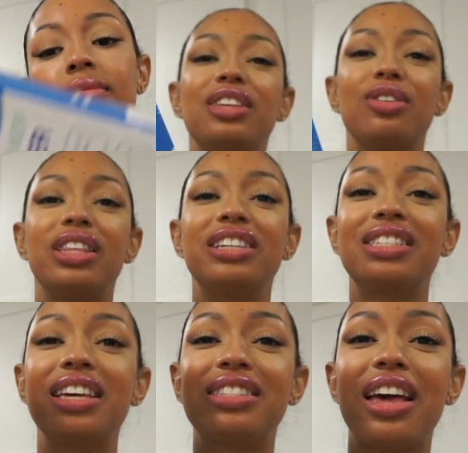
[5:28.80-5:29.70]
So this
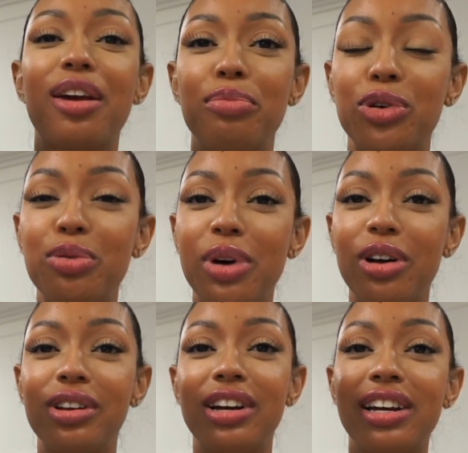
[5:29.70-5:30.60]
is a broom
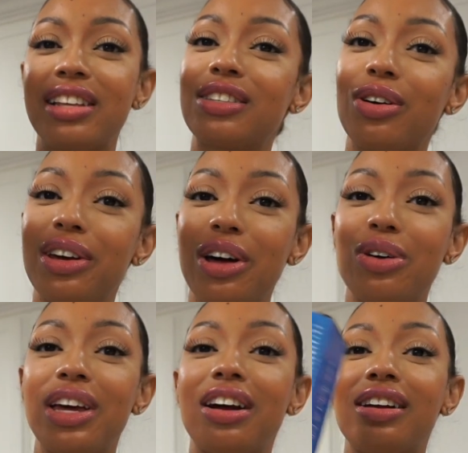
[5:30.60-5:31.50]
holder. It's gonna go
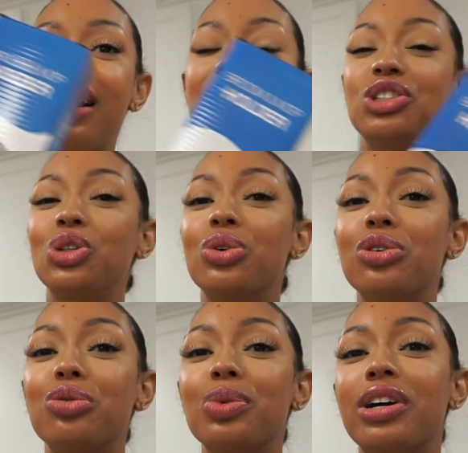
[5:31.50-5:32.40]
in our laundry
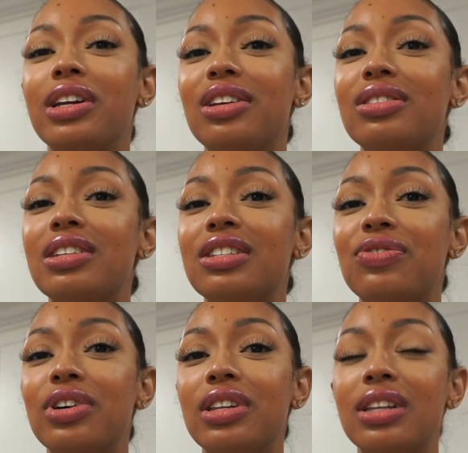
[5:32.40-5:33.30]
room. We're gonna use this
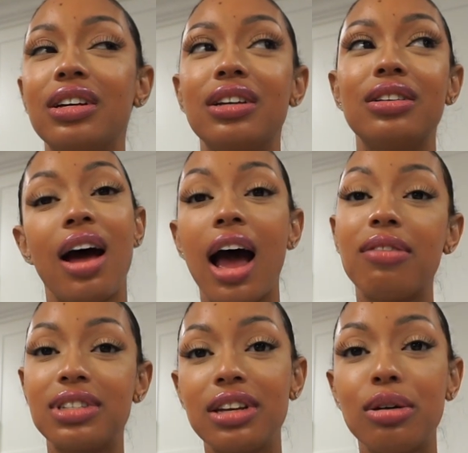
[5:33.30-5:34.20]
for the,
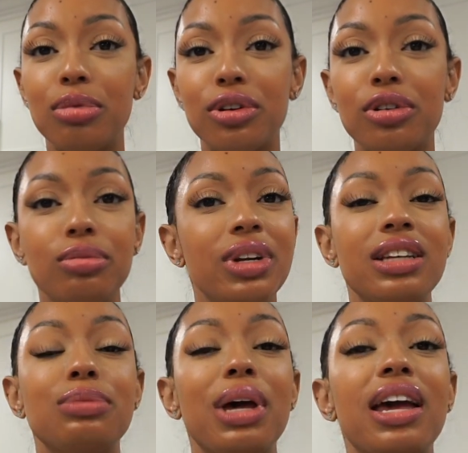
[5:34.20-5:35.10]
obviously, a broom,
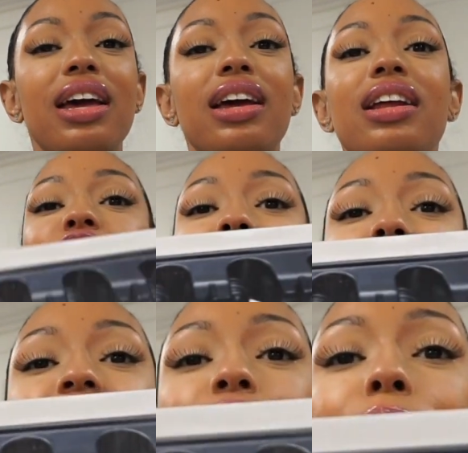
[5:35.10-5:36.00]
dustpan. You can put your